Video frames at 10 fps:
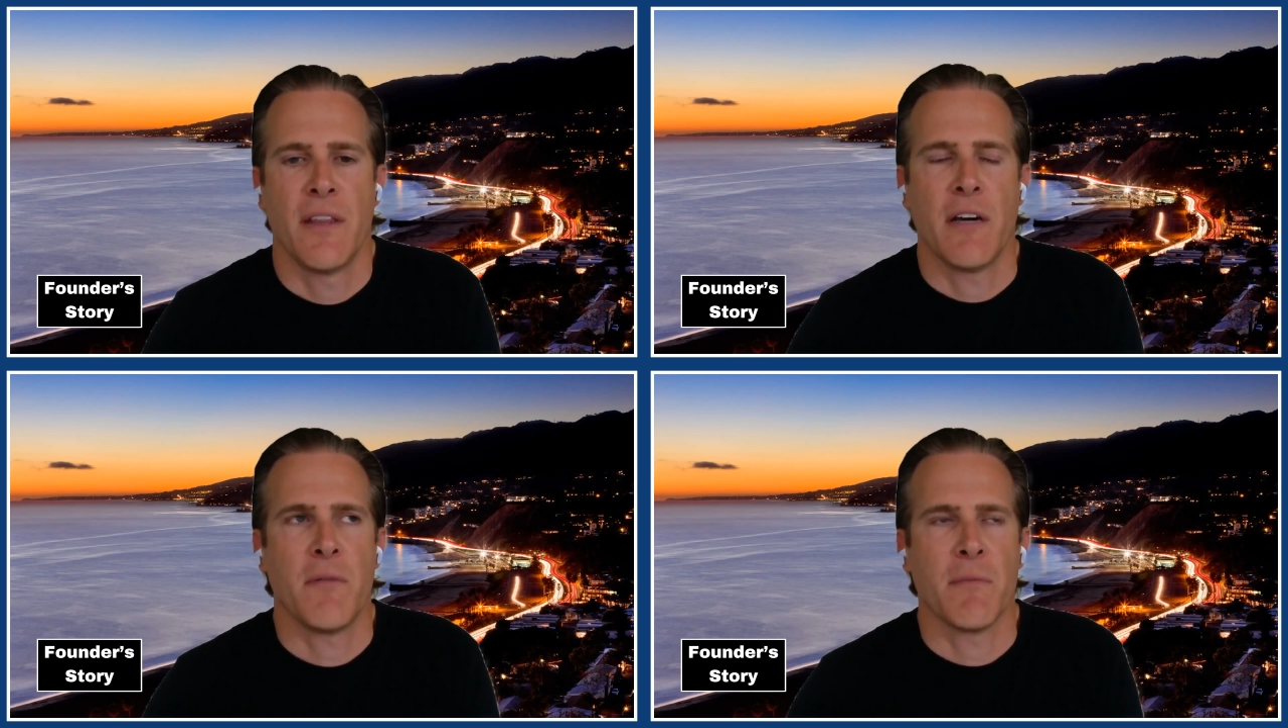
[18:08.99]

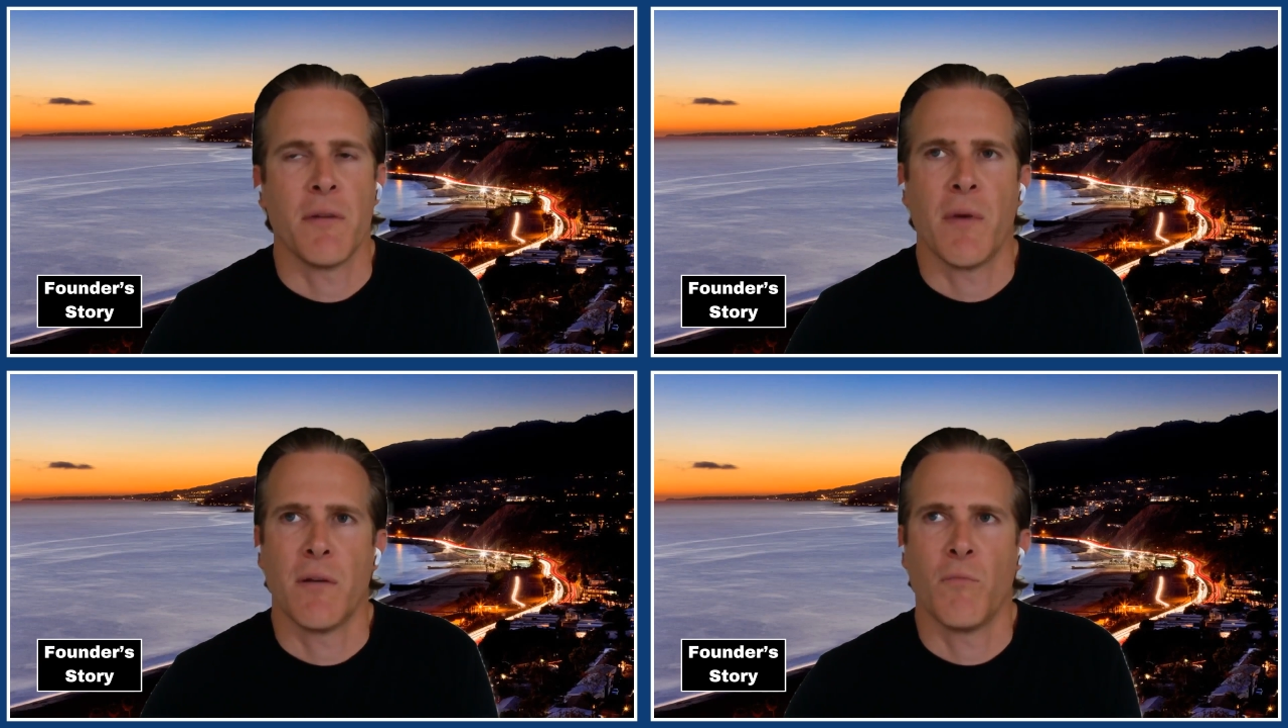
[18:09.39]
That would make
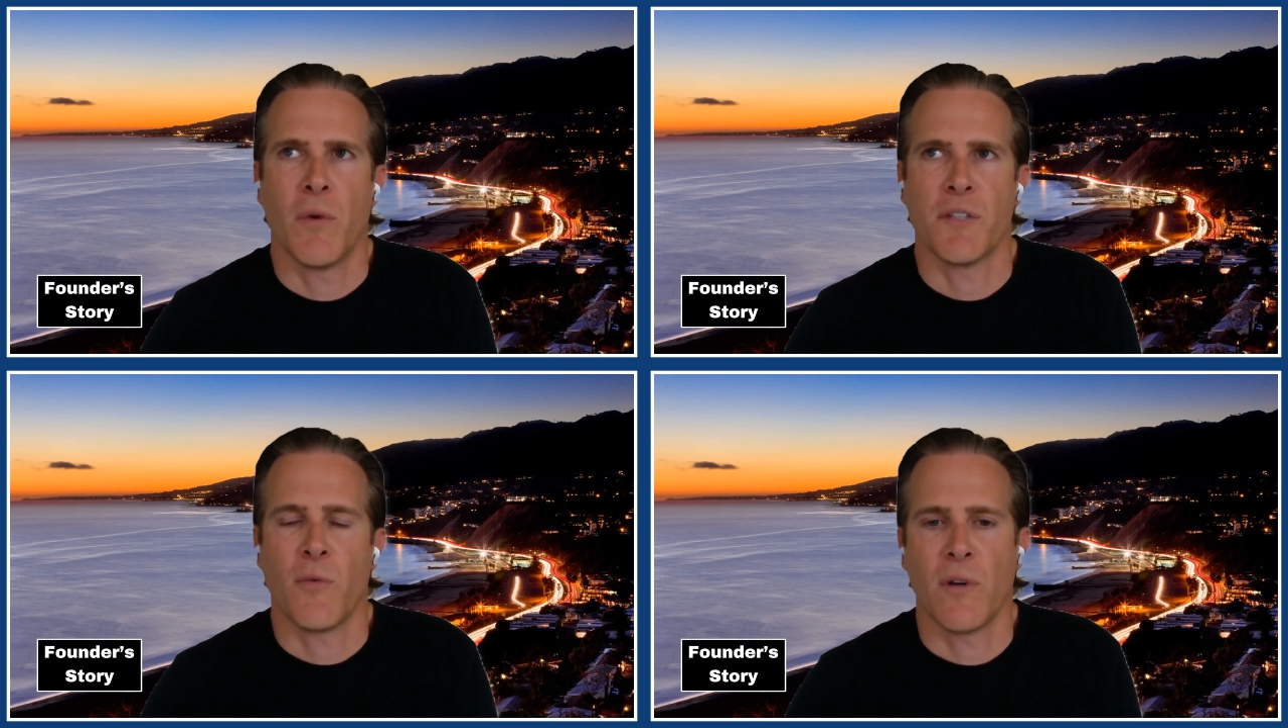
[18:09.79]
me
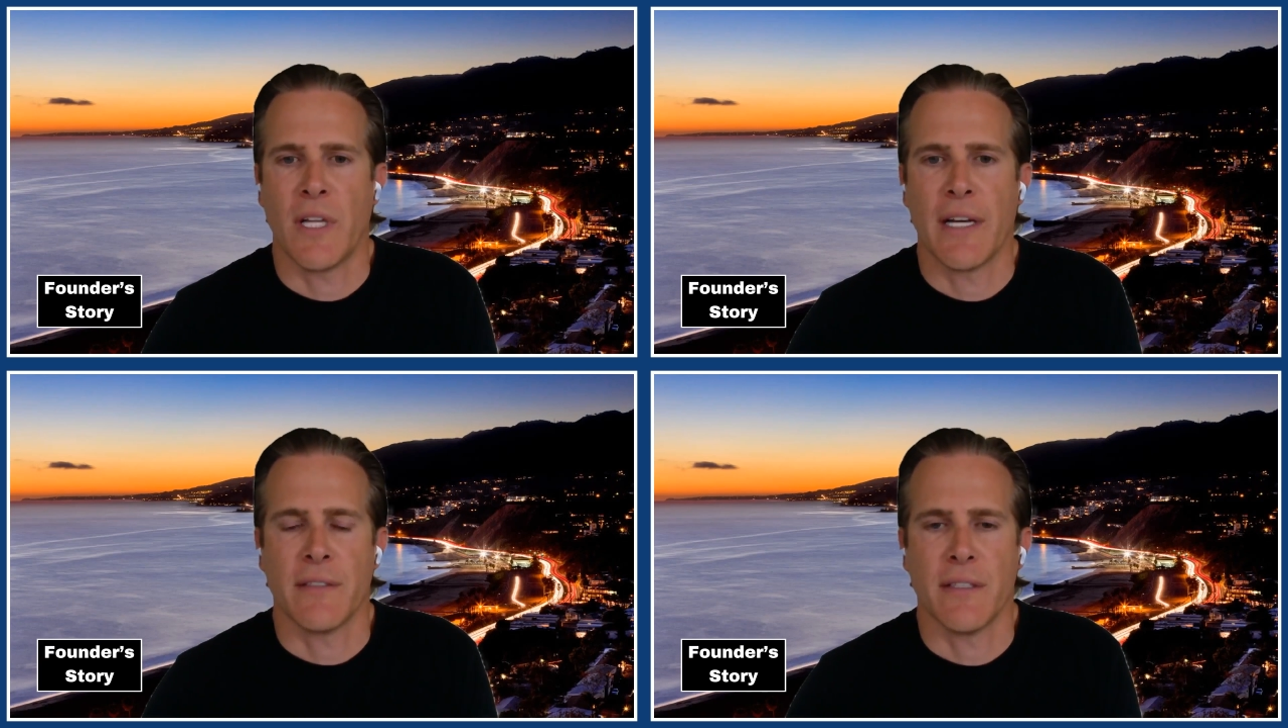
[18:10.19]
much more
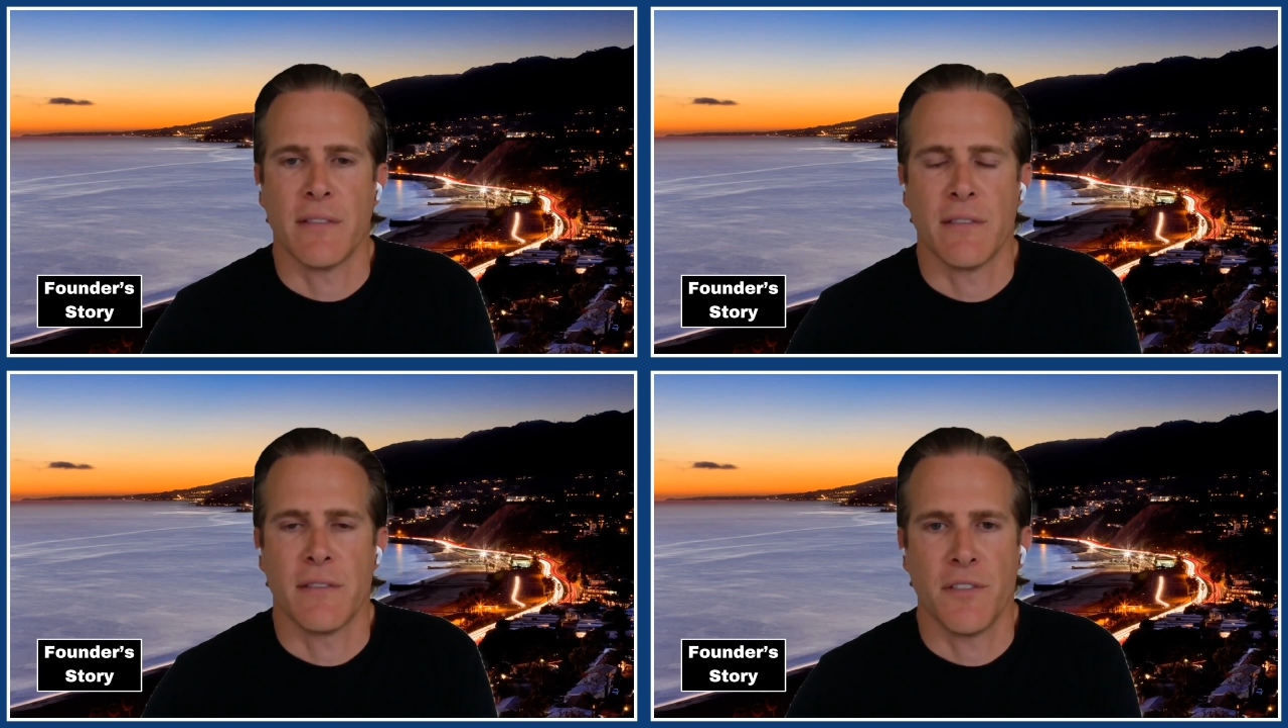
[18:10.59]

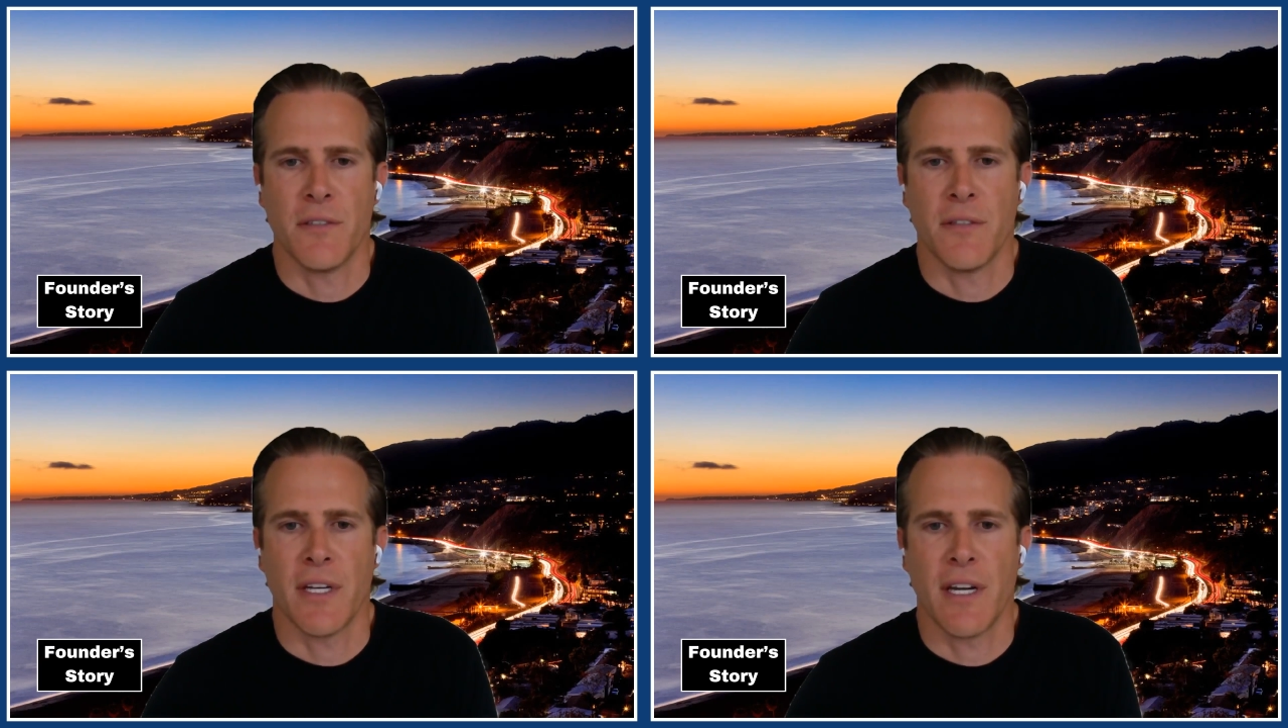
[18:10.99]
likely to
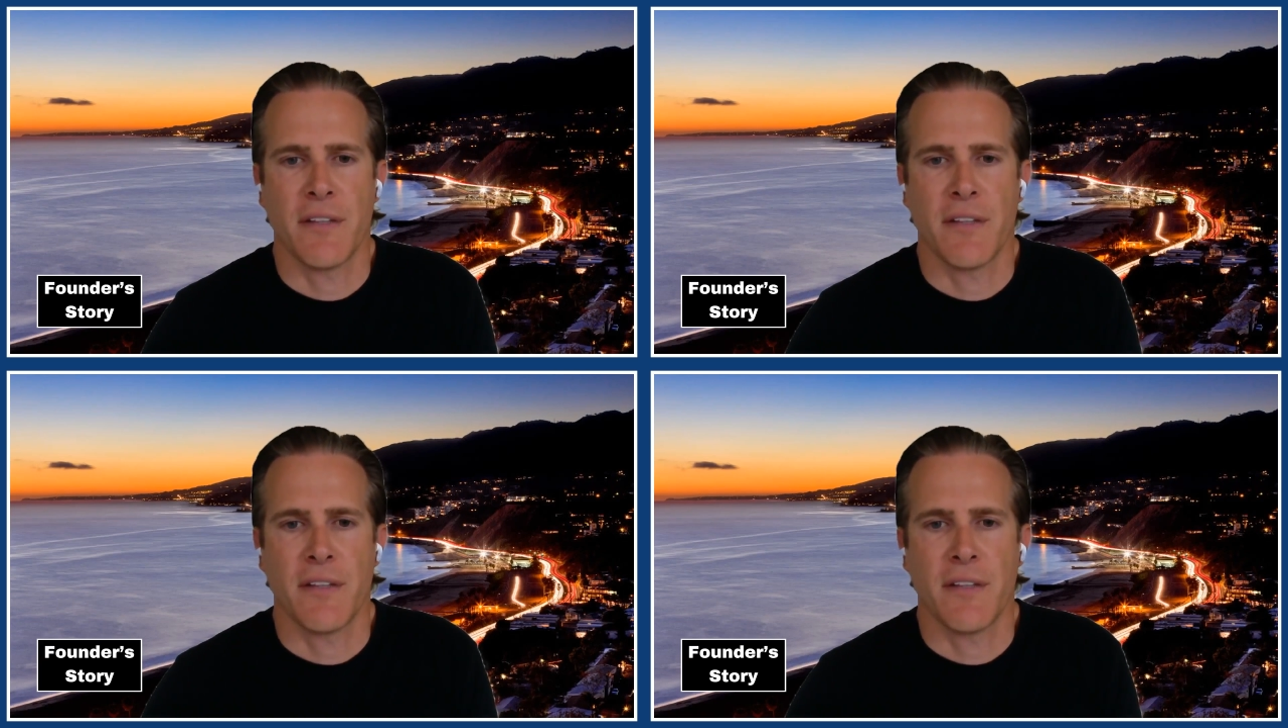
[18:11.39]
do that.